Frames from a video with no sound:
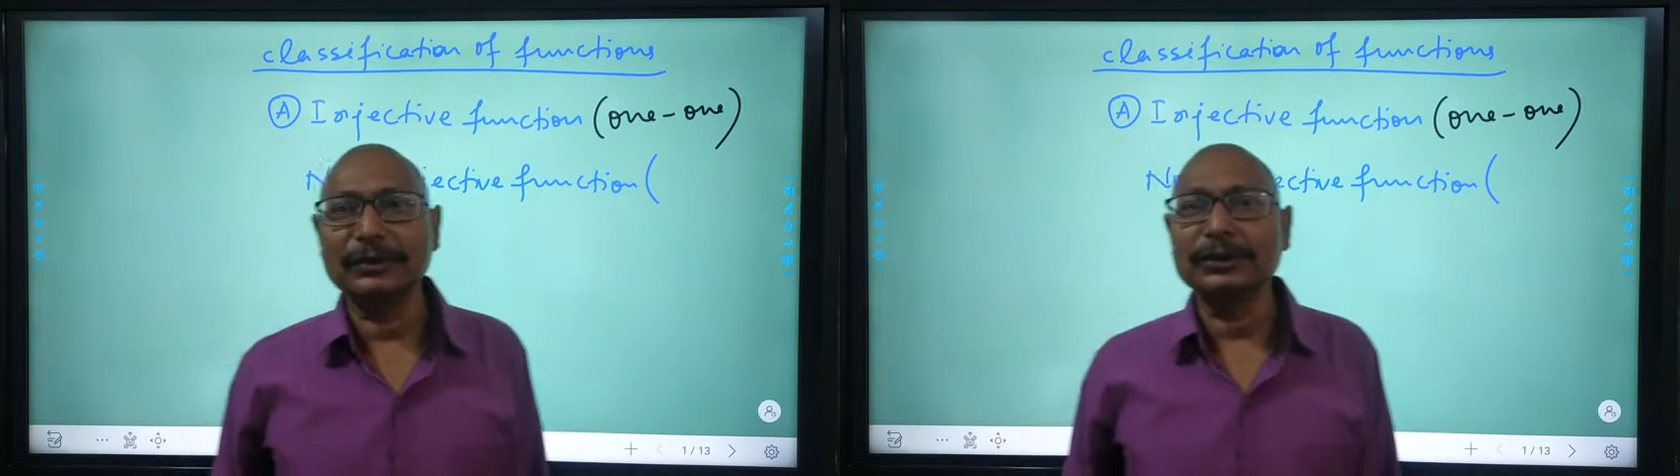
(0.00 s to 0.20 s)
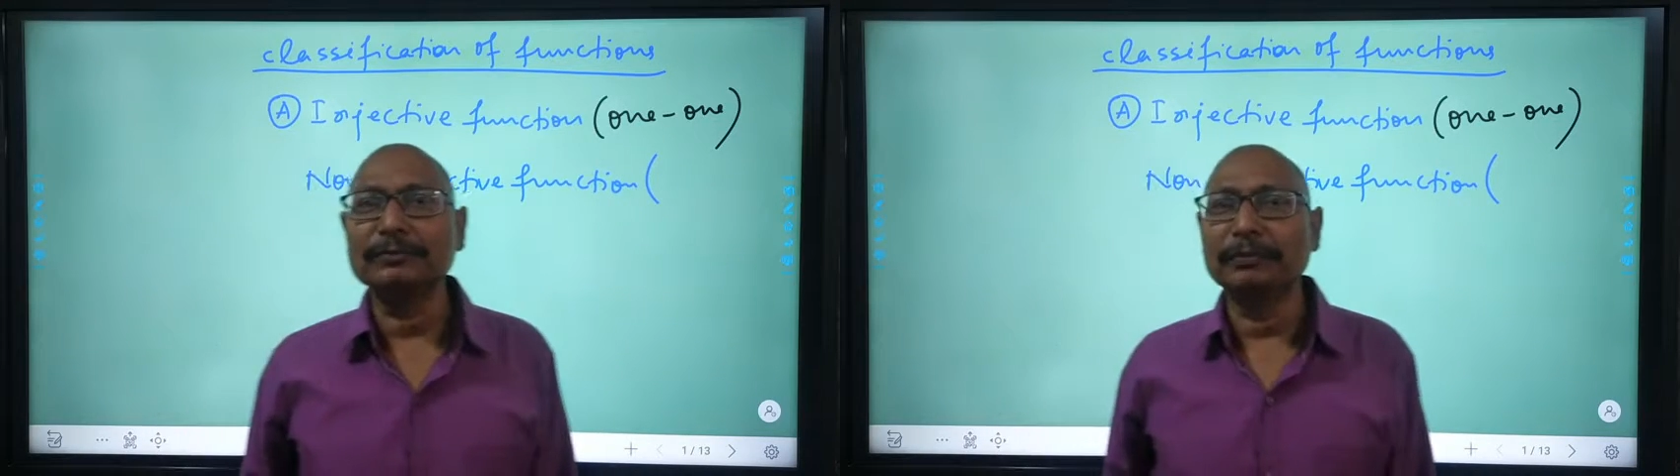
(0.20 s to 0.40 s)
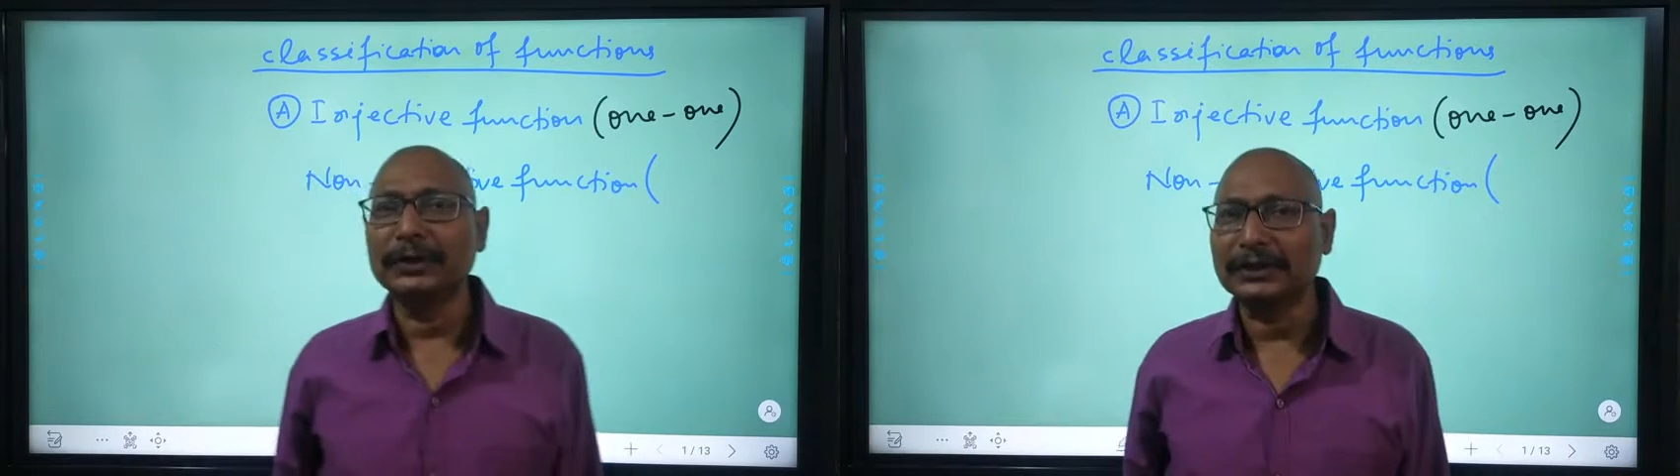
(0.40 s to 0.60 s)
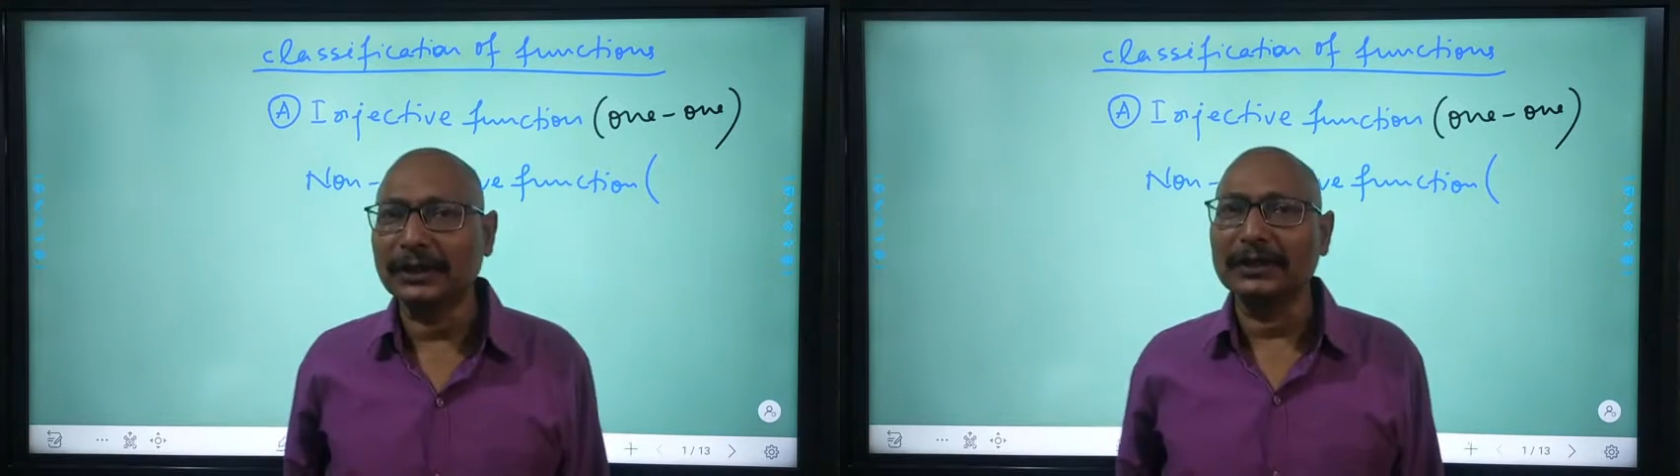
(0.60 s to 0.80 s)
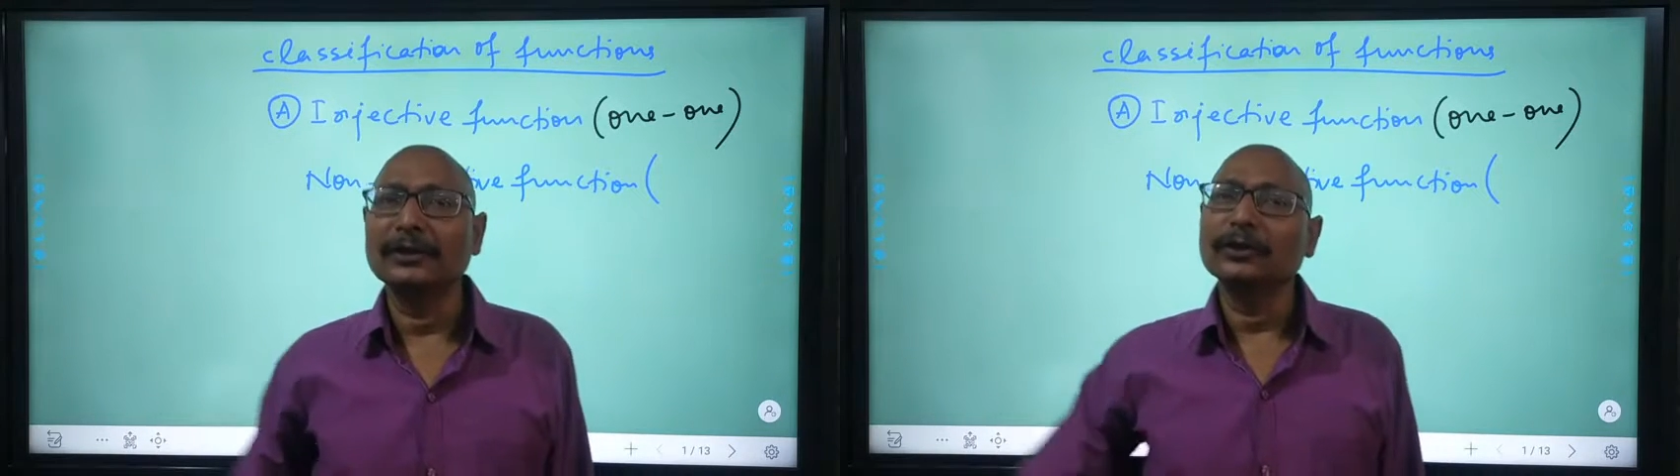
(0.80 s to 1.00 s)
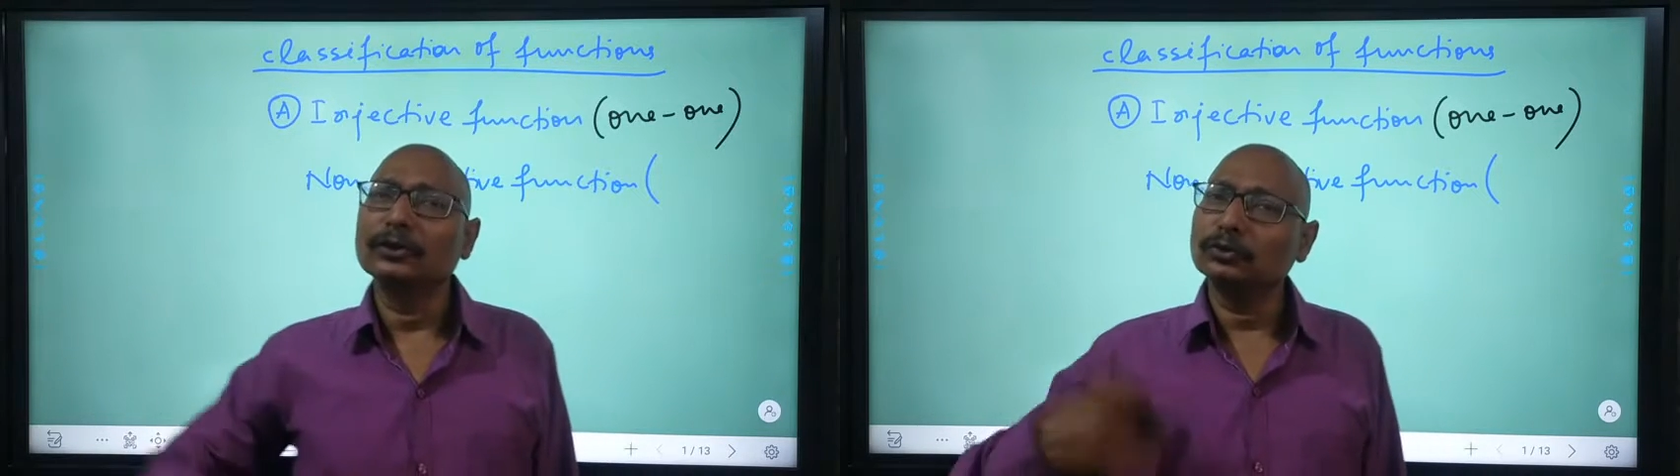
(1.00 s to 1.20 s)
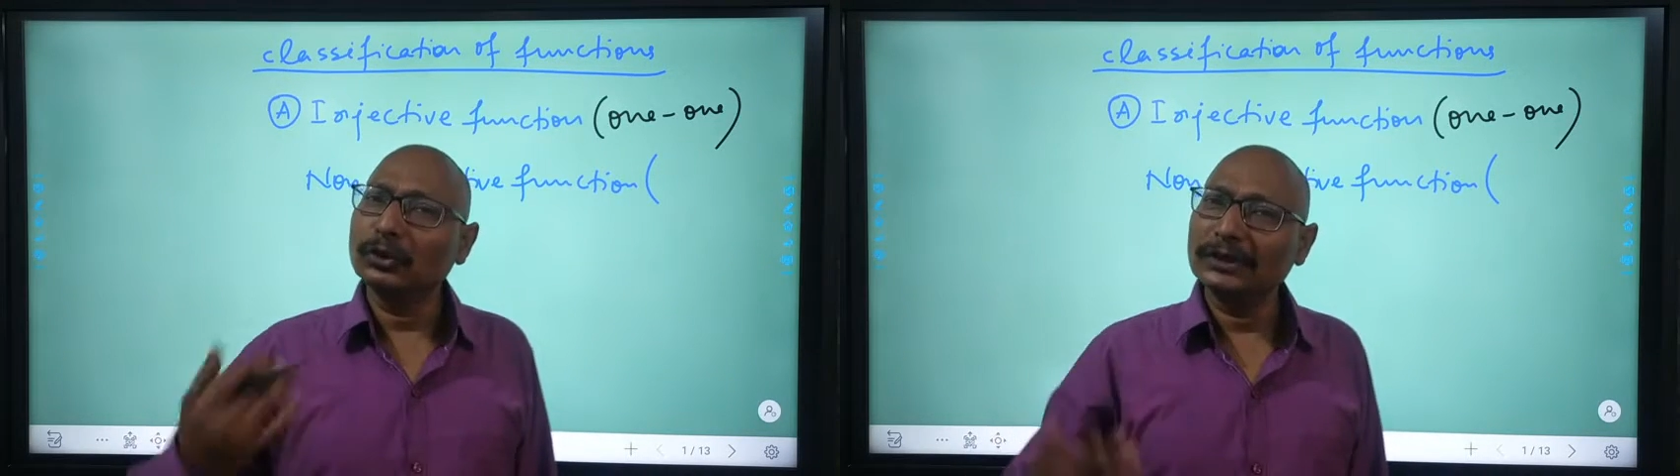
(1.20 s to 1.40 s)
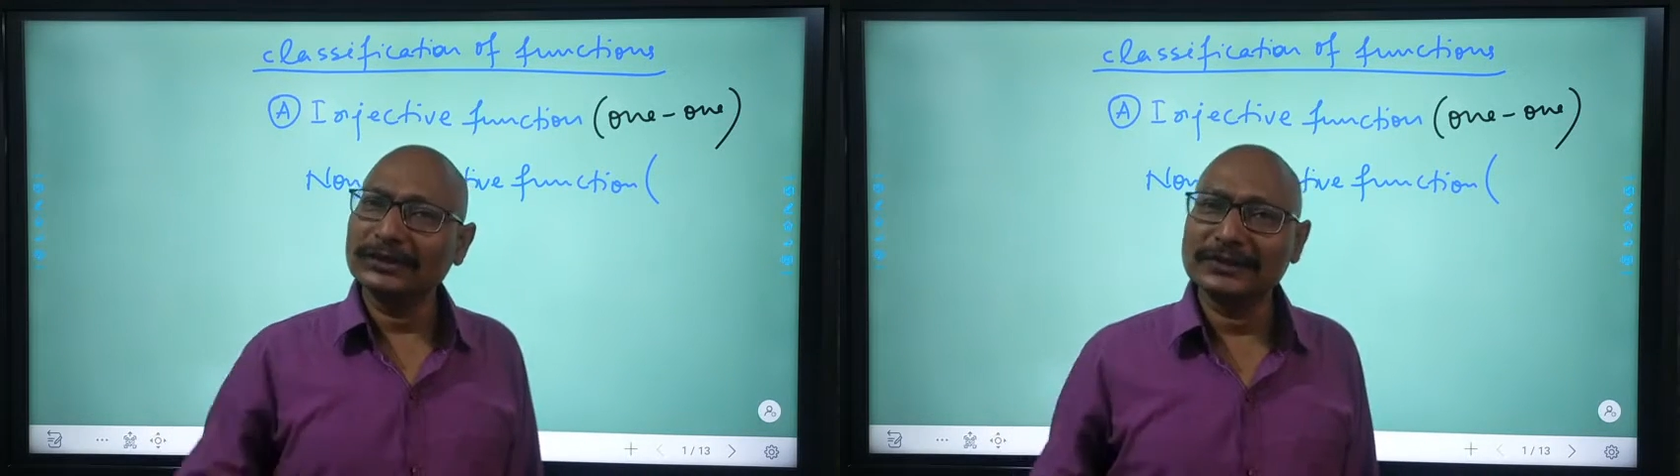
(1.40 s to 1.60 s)
is better to
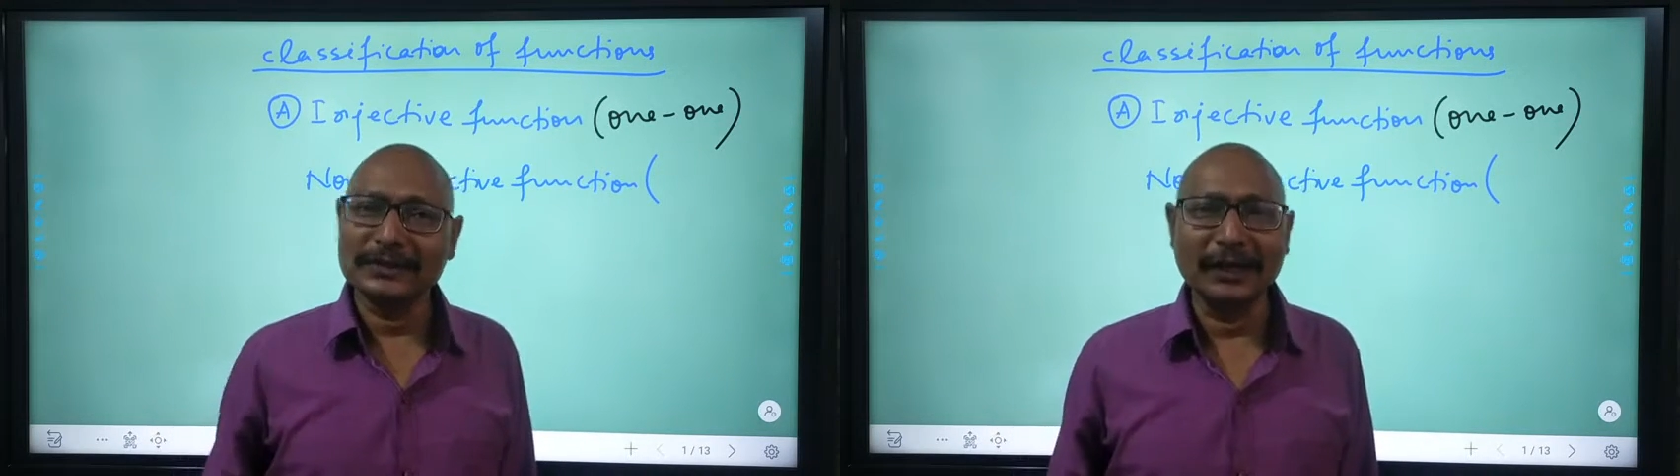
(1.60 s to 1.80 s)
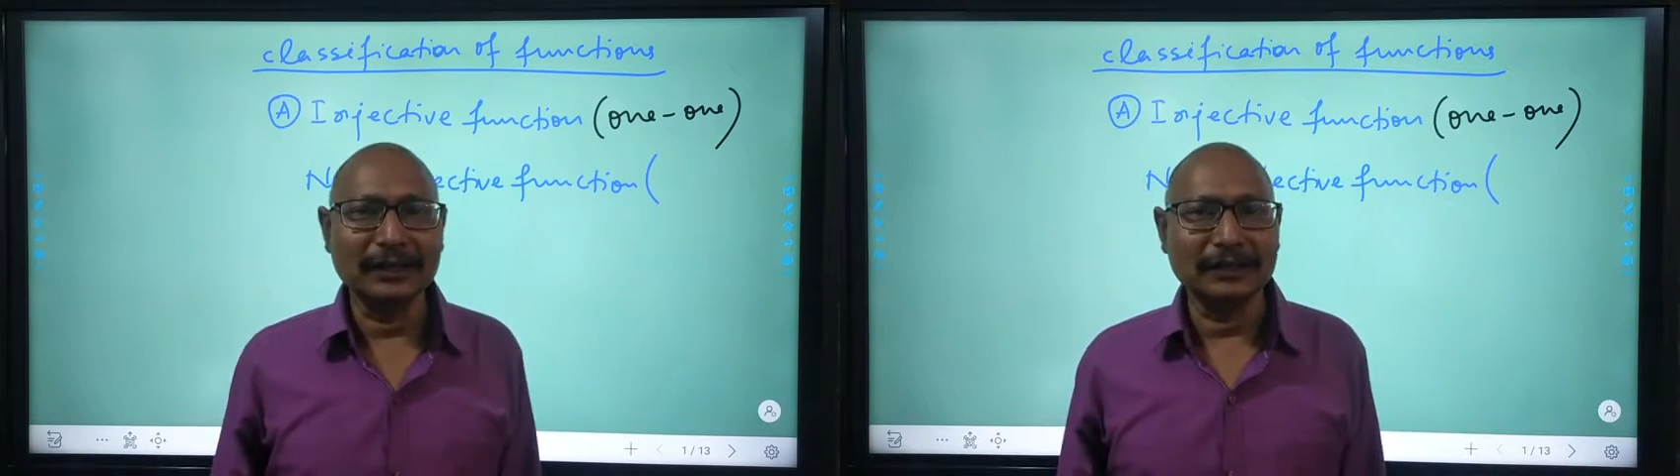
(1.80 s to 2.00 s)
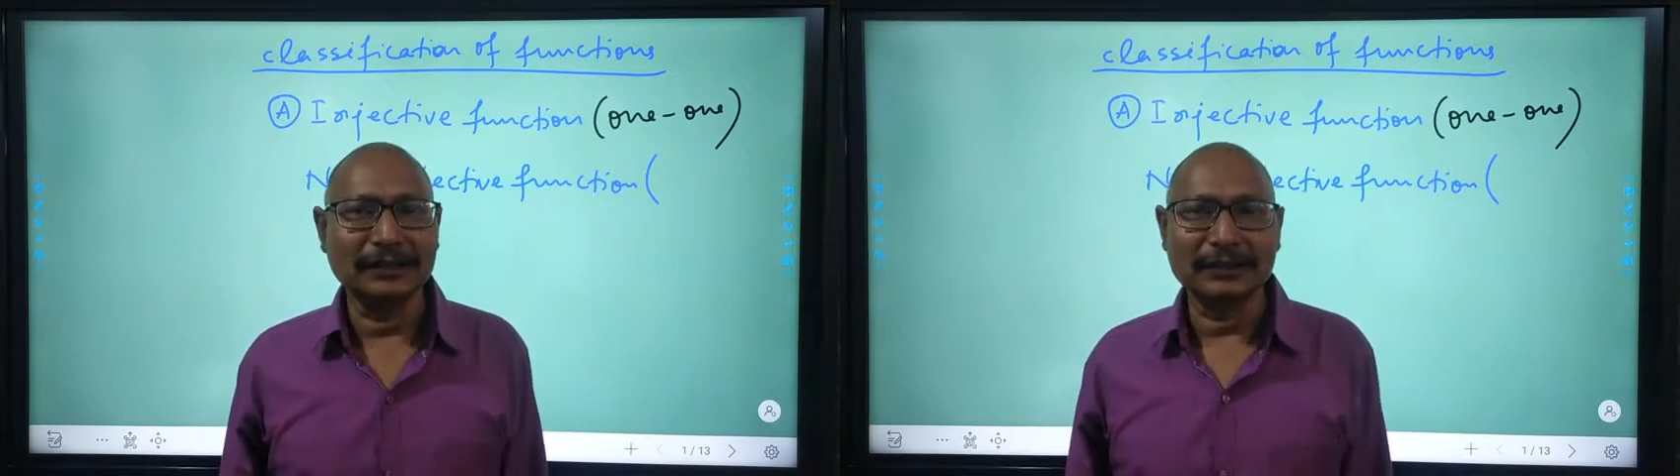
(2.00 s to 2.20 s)
understand